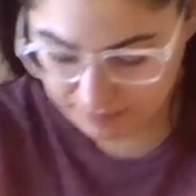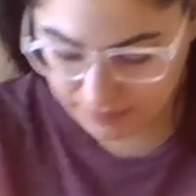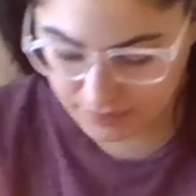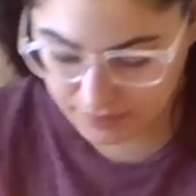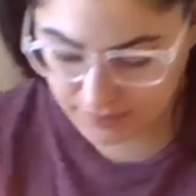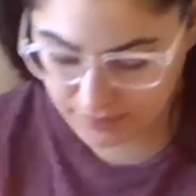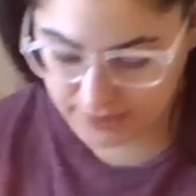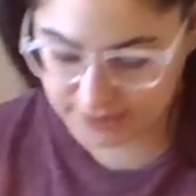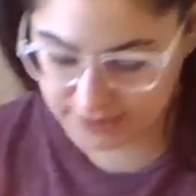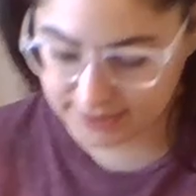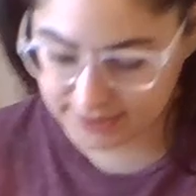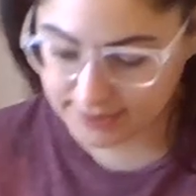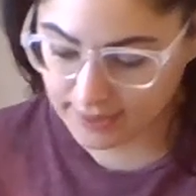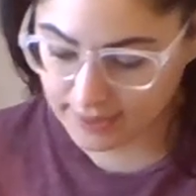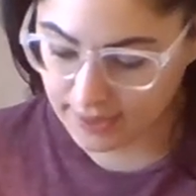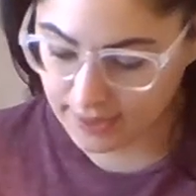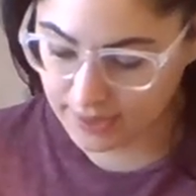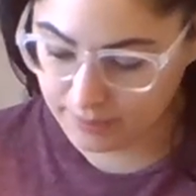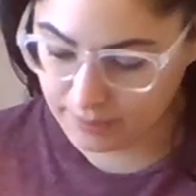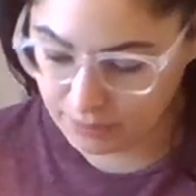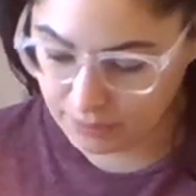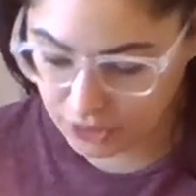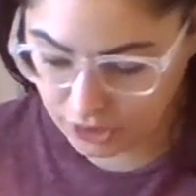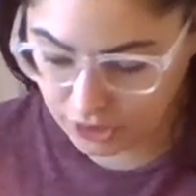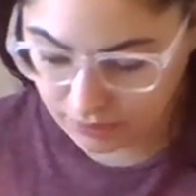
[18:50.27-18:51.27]
put a
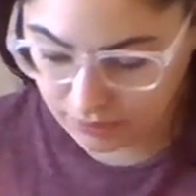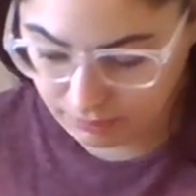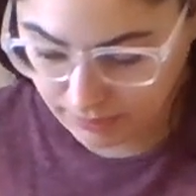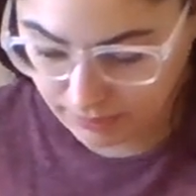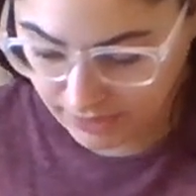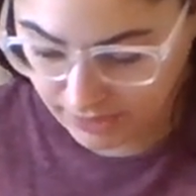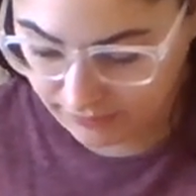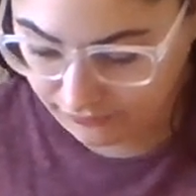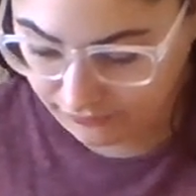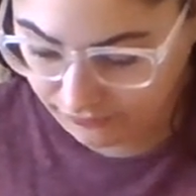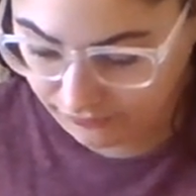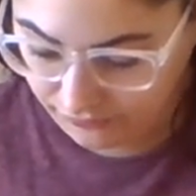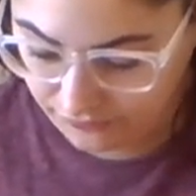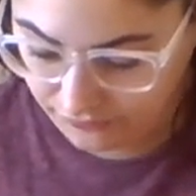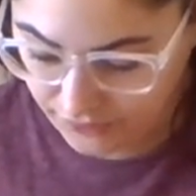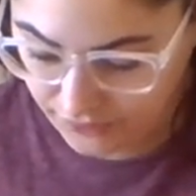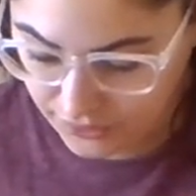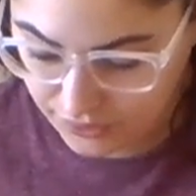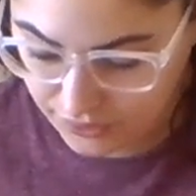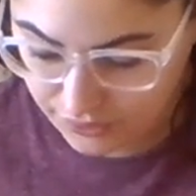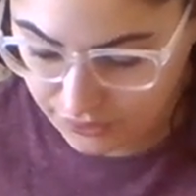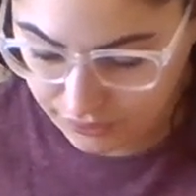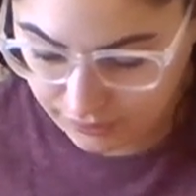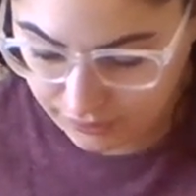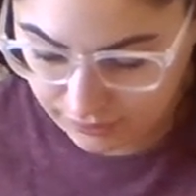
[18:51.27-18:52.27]
timer on my
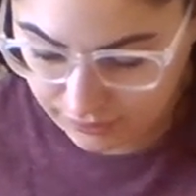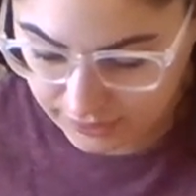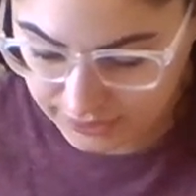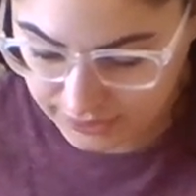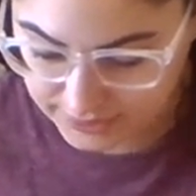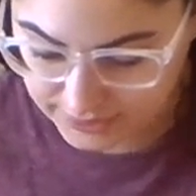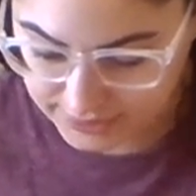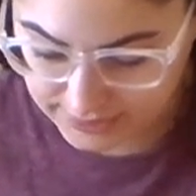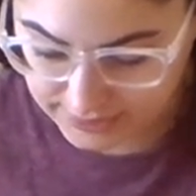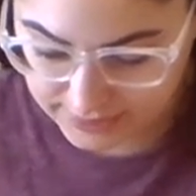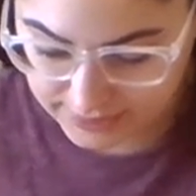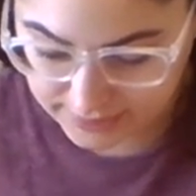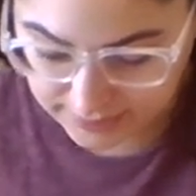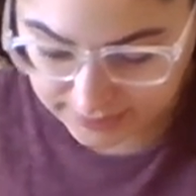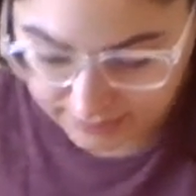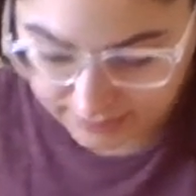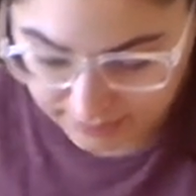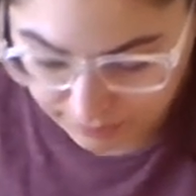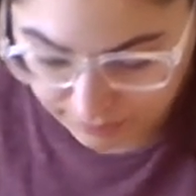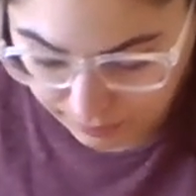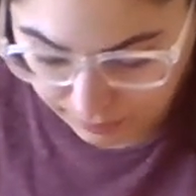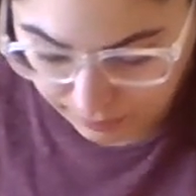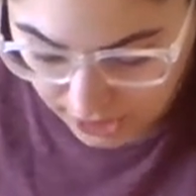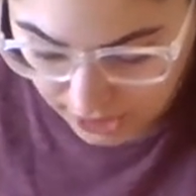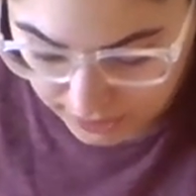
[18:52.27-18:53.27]
phone. It says let the
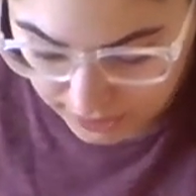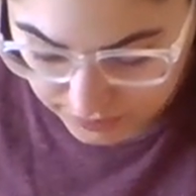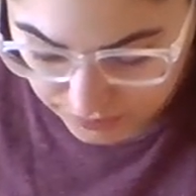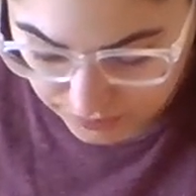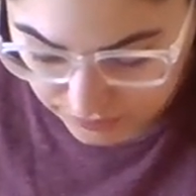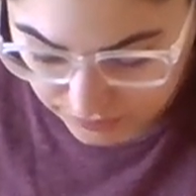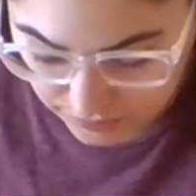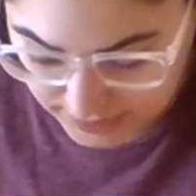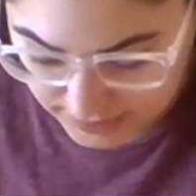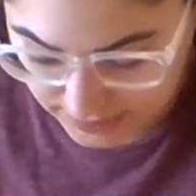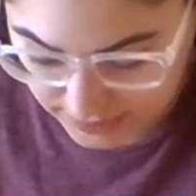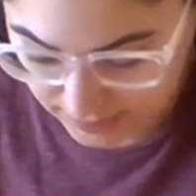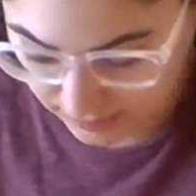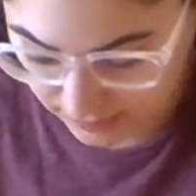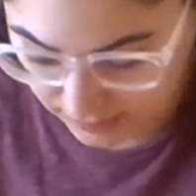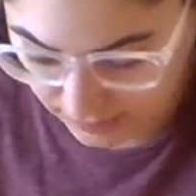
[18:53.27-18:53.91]
blocks rest in